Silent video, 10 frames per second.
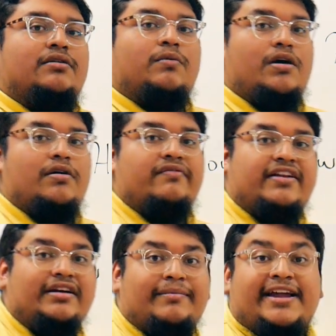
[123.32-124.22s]
Well, if I
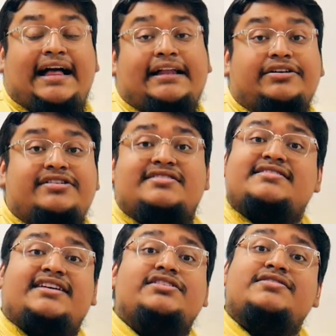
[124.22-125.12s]
look at my calendar, it's going to
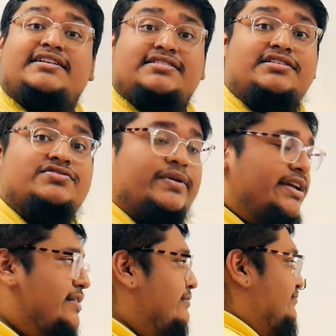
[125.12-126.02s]
say 2020.
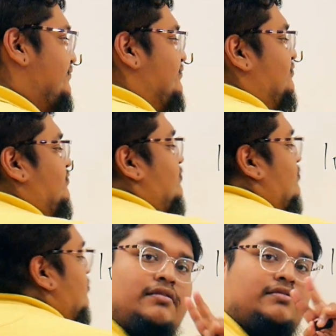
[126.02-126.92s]

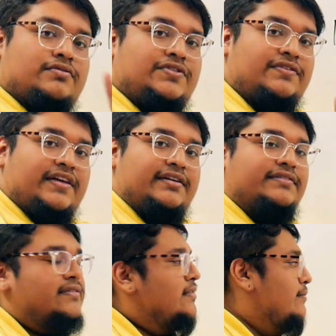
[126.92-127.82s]
Two
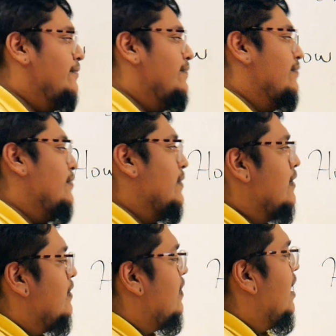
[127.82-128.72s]
things.
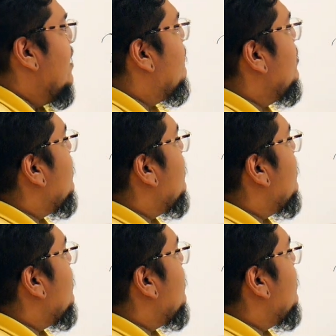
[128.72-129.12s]
If we